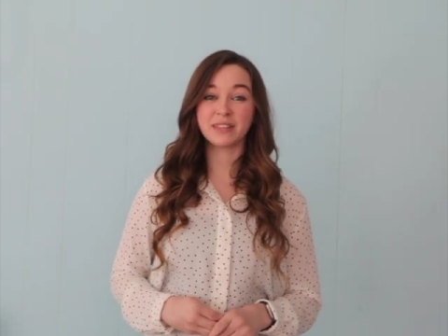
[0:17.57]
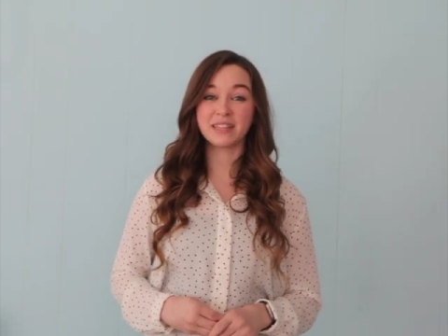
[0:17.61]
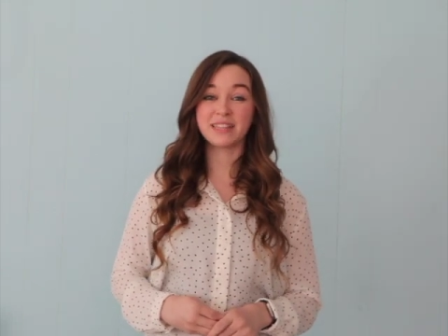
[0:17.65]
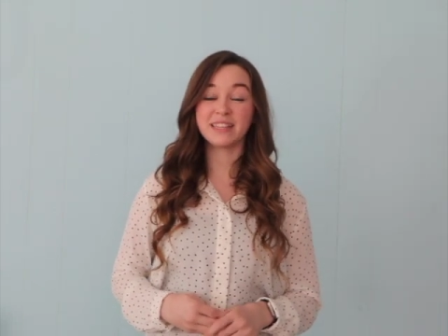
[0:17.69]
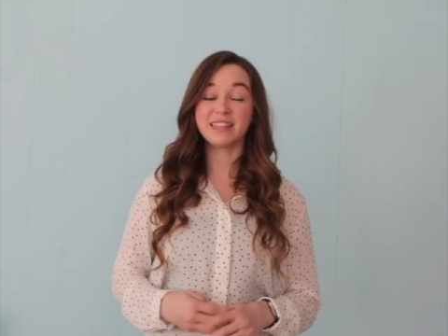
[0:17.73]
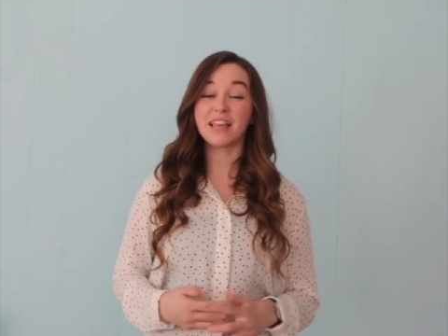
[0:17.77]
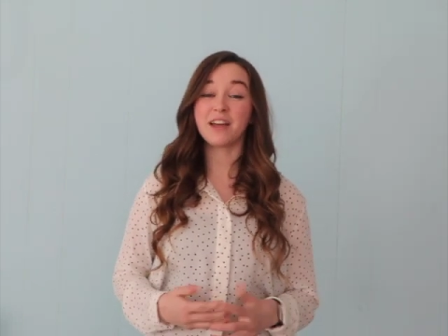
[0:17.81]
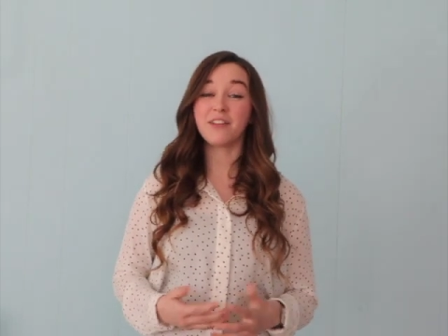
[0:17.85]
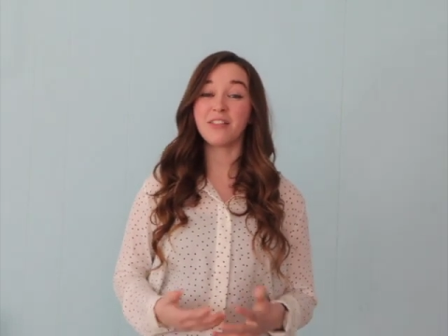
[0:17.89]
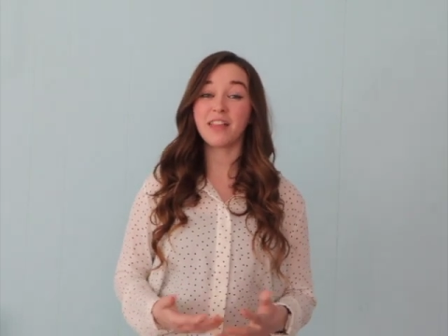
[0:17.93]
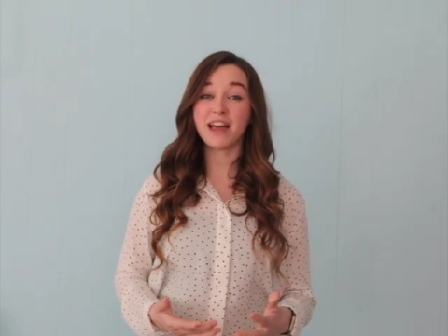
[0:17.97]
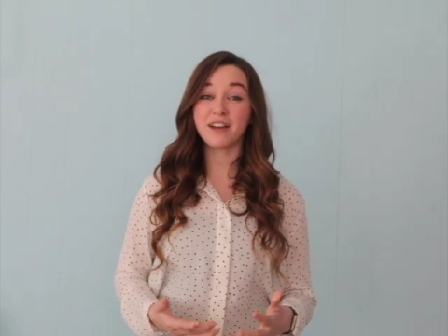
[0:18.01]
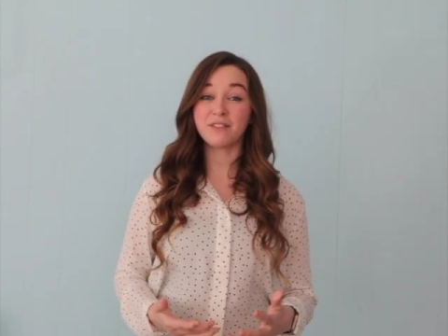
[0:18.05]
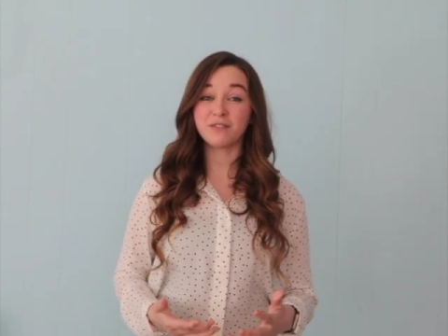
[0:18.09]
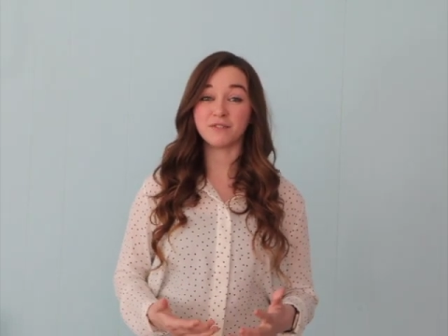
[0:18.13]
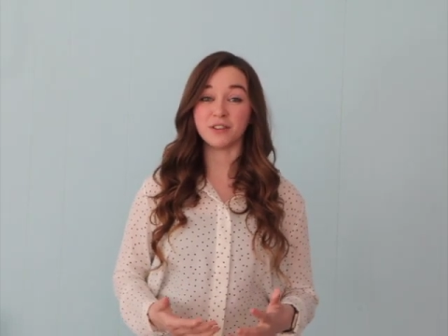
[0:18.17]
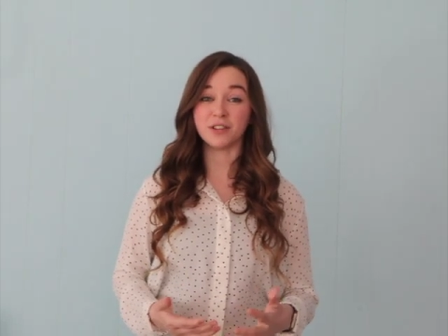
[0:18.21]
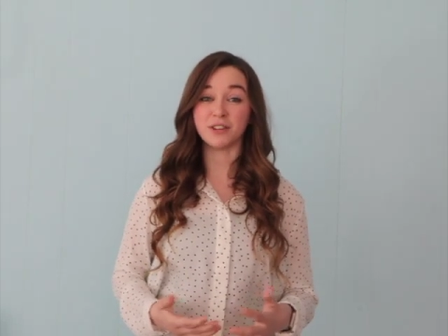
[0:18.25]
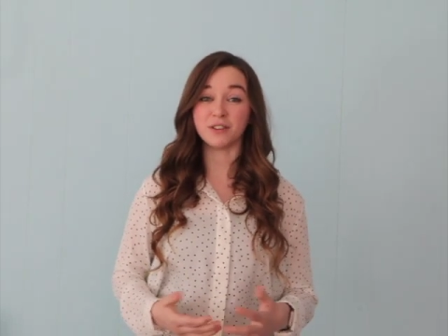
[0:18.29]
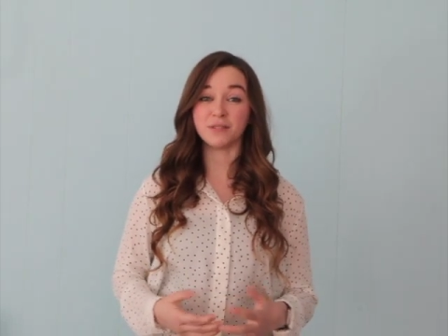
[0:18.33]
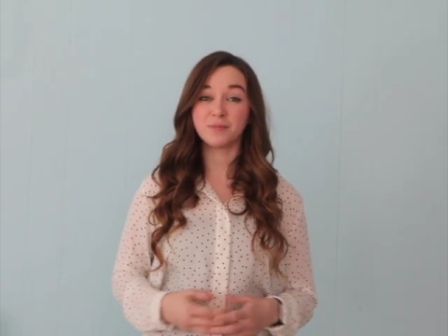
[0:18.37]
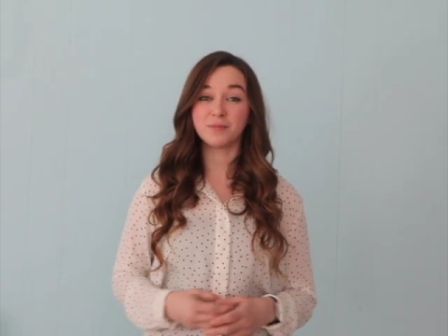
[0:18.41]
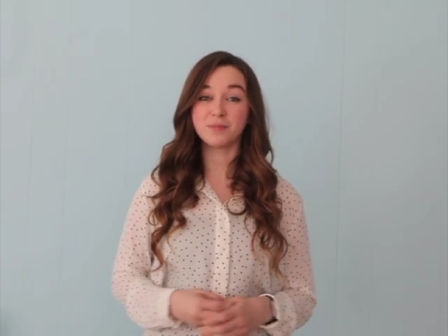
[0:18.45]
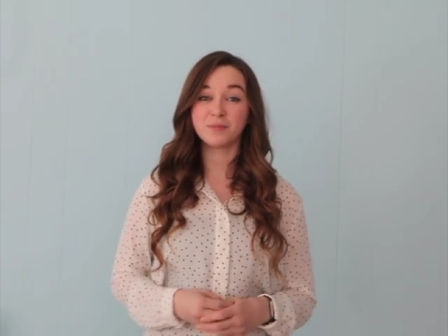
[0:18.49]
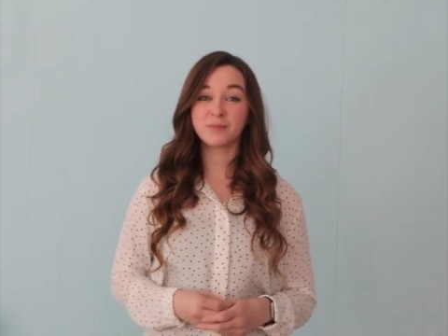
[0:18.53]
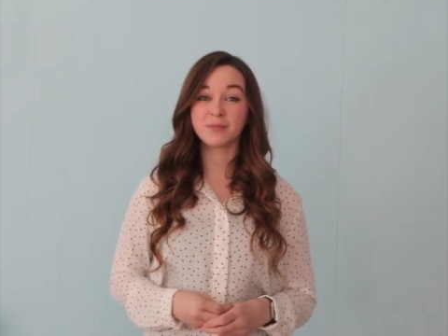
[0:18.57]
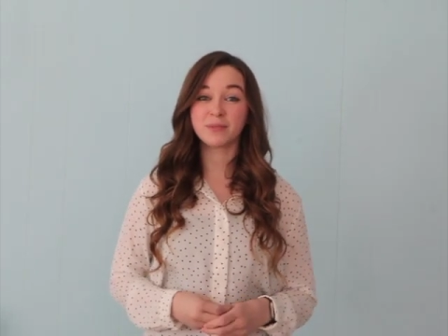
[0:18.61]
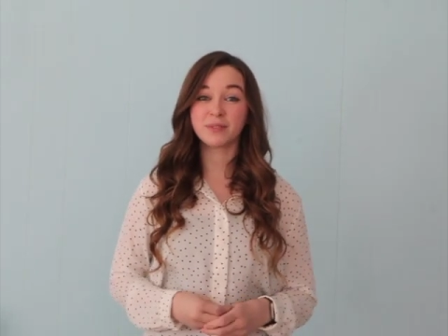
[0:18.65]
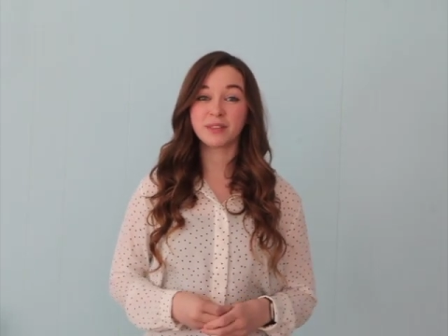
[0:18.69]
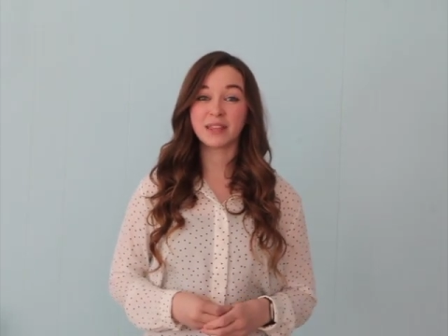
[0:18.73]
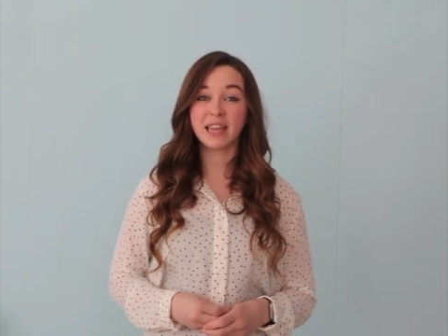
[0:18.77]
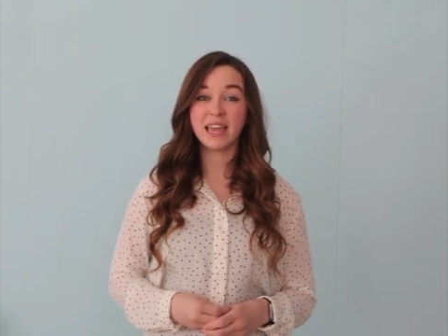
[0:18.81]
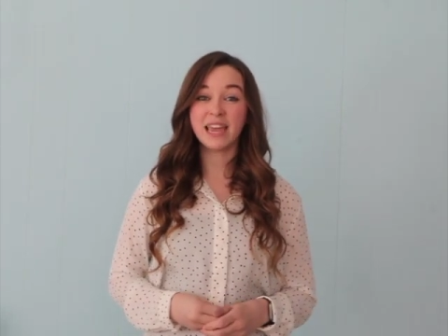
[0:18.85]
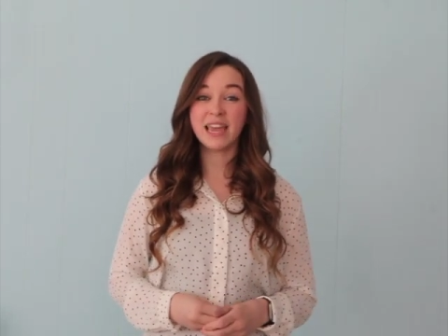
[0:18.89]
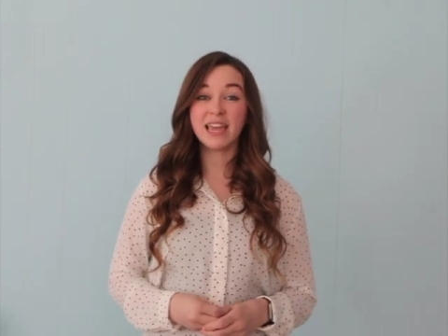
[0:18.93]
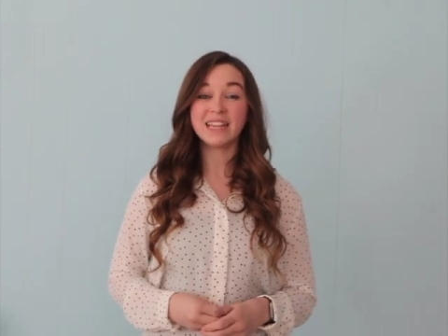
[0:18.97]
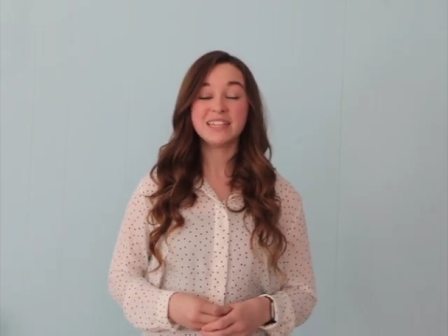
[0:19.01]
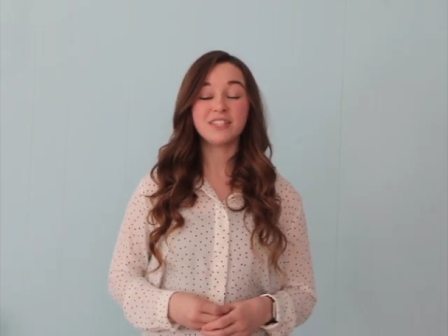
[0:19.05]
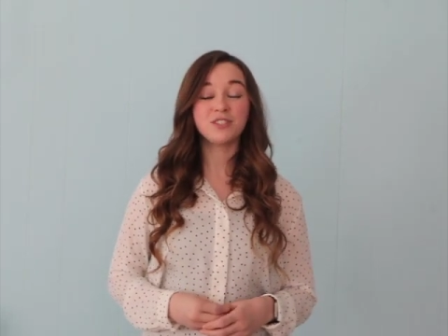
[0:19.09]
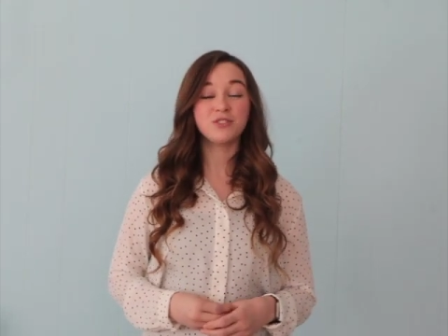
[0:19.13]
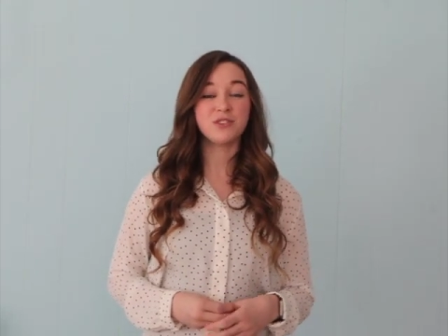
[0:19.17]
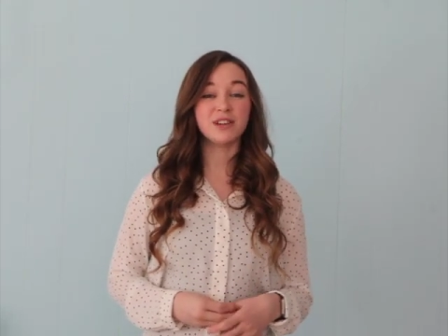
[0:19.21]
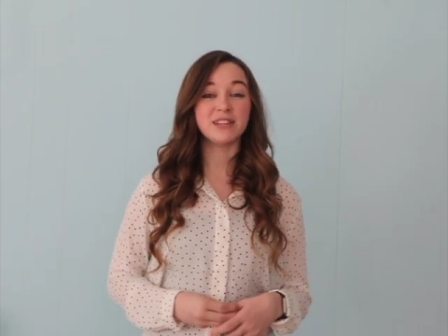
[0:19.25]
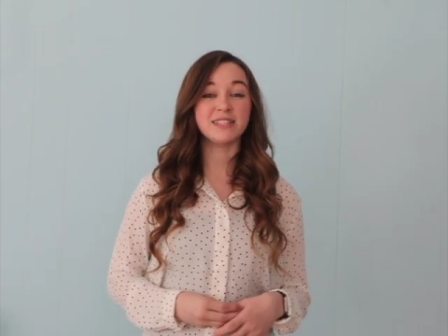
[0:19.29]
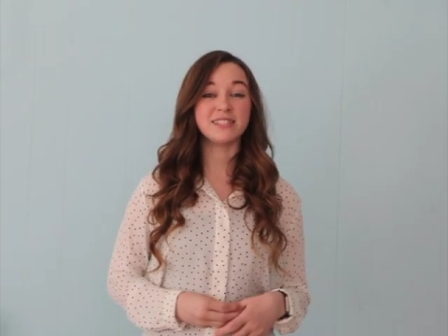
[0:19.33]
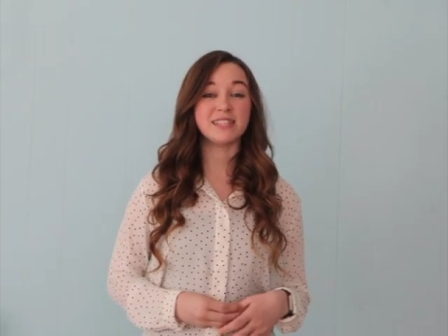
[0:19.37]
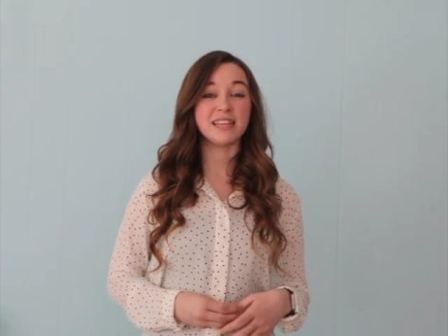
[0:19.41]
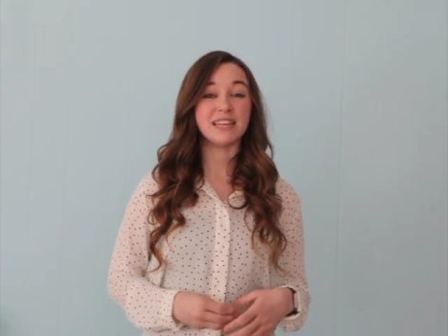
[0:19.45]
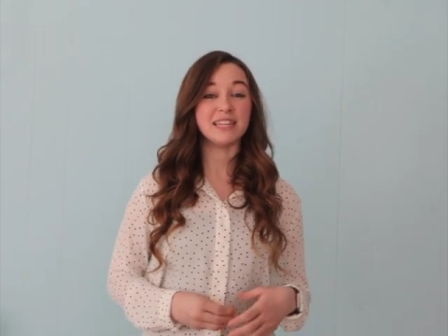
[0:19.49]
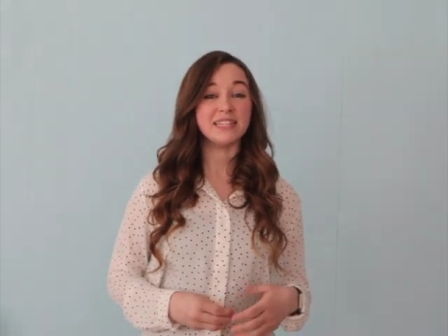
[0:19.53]
Now laughter, it
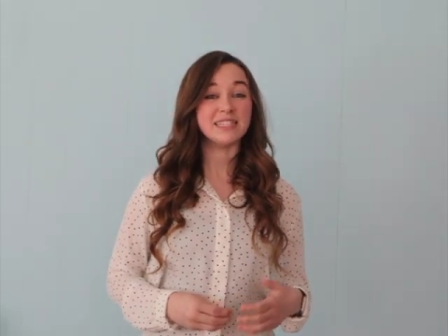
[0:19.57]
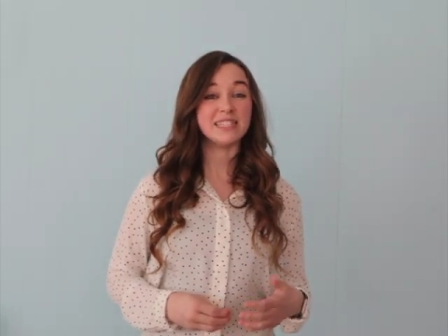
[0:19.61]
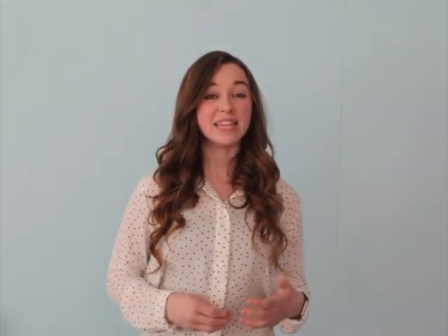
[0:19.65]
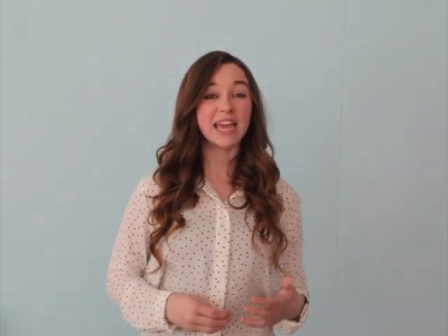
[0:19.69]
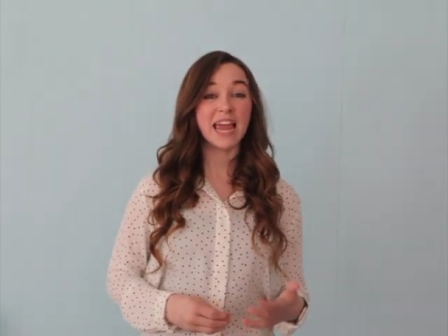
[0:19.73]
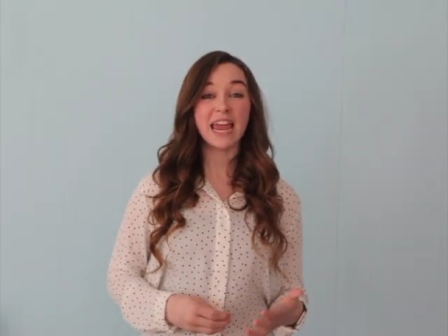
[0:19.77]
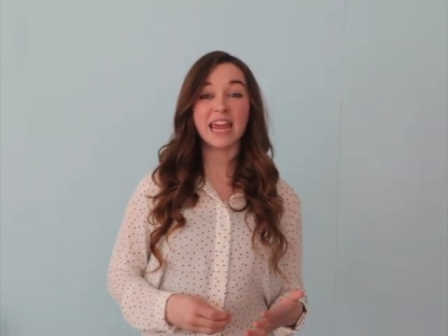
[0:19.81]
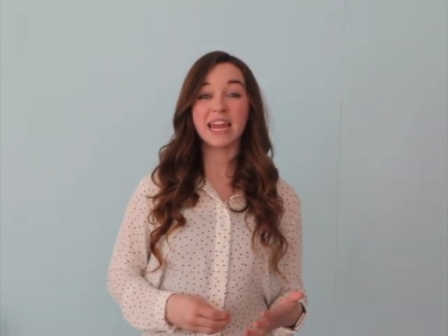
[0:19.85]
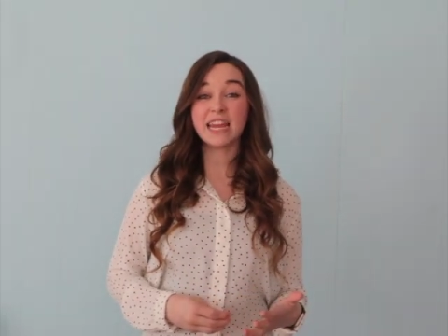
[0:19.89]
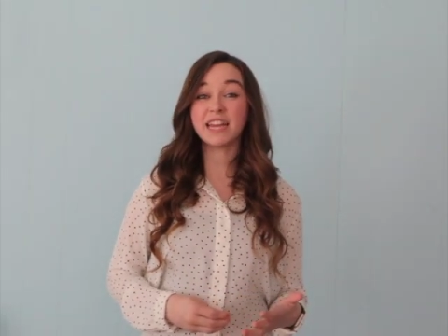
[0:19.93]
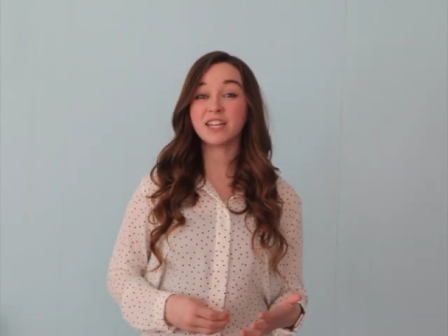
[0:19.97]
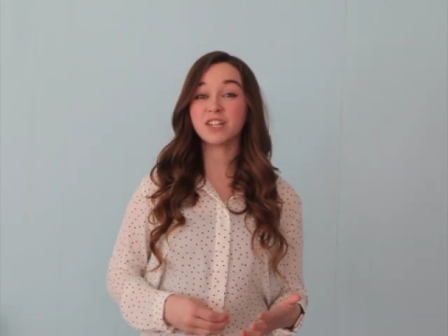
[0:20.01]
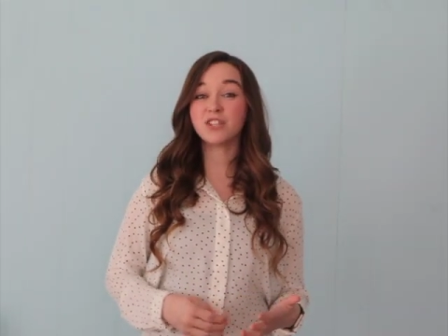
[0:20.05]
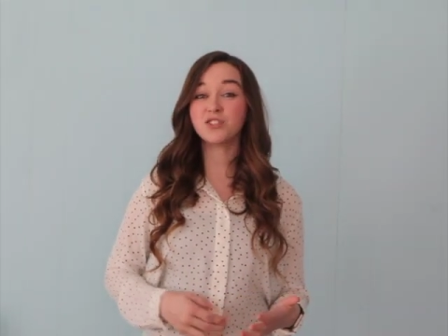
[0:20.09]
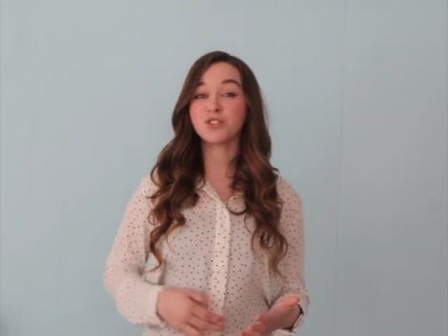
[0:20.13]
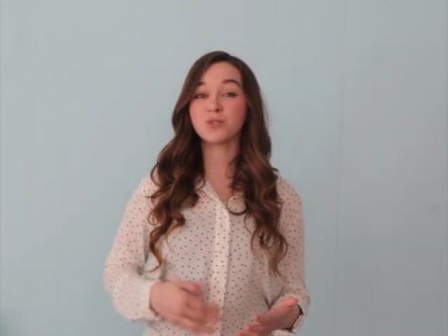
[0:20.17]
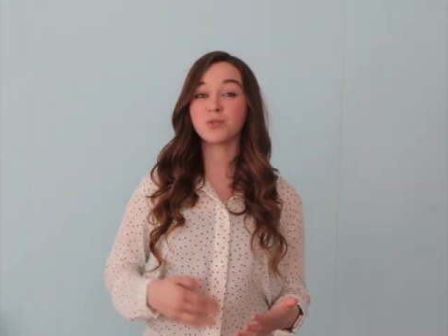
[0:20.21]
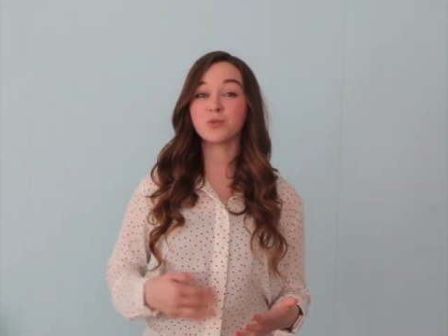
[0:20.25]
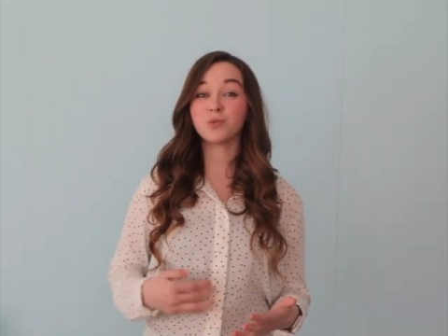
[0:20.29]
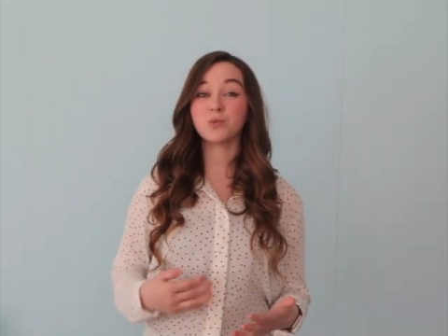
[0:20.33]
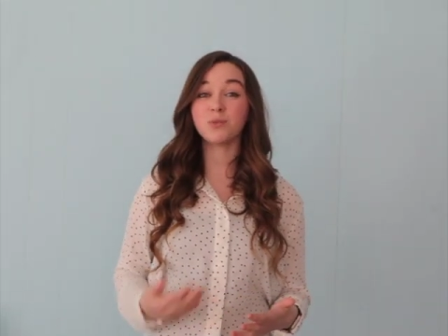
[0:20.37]
transcends age,